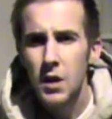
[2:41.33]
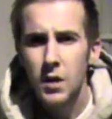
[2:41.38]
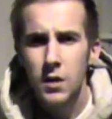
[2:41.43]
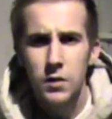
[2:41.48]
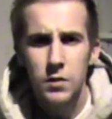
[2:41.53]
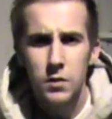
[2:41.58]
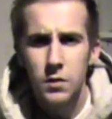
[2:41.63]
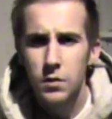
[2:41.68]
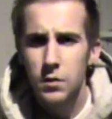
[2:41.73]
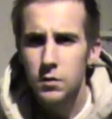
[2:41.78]

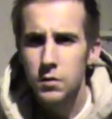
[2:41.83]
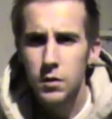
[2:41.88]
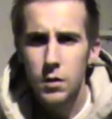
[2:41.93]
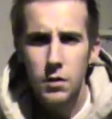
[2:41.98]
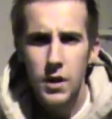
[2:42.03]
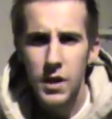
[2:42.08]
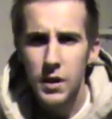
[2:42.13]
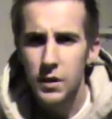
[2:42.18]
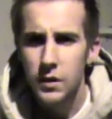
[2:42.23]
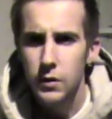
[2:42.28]
So,
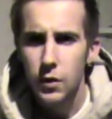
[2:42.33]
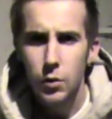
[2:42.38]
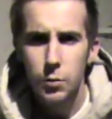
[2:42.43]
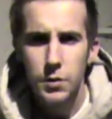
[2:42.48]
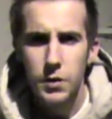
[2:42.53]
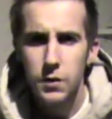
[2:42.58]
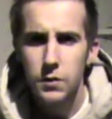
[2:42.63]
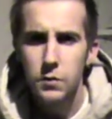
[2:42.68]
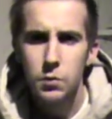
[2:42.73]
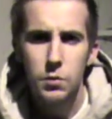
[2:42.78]
cocaine and
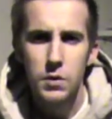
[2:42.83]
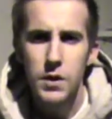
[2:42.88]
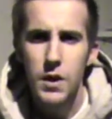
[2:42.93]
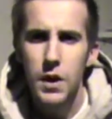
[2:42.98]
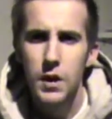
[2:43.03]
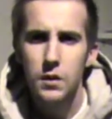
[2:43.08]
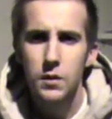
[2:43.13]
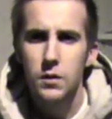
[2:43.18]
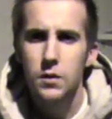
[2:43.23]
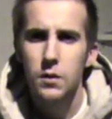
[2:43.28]
opiates were
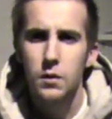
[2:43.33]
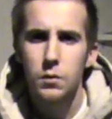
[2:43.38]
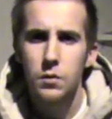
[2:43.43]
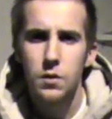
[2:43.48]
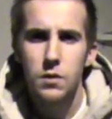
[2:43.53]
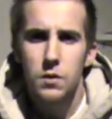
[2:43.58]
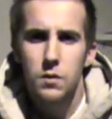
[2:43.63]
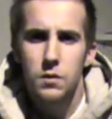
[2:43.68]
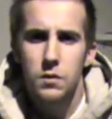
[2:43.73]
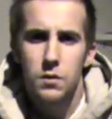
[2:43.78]
not the
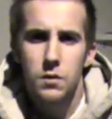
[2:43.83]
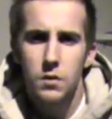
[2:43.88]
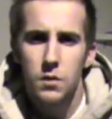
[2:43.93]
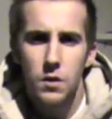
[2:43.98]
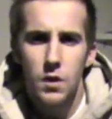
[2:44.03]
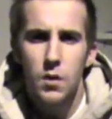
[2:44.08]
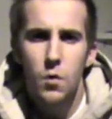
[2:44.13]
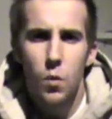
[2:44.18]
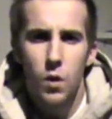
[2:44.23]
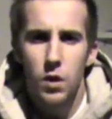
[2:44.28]
only
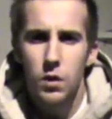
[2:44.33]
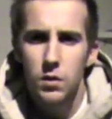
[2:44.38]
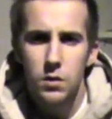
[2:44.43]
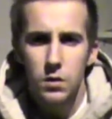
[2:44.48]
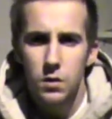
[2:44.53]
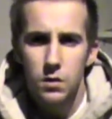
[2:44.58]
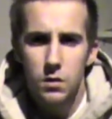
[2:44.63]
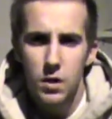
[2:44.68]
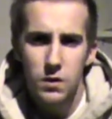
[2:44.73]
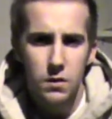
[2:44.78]

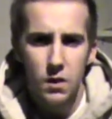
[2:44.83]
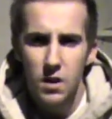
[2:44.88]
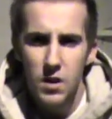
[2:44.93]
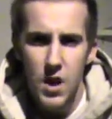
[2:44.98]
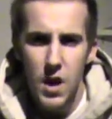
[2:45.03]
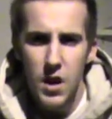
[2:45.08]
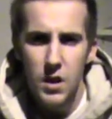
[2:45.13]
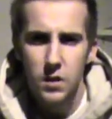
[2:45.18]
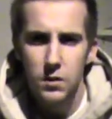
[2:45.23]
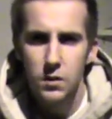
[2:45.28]
that's all he
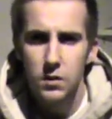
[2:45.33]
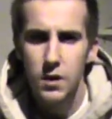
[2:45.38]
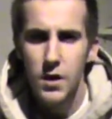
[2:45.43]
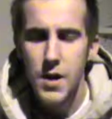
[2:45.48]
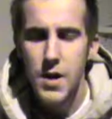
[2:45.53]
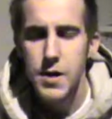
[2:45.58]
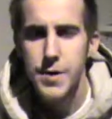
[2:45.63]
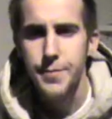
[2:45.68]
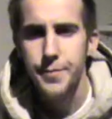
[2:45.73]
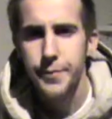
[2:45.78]
had at the
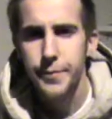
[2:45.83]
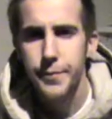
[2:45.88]
time.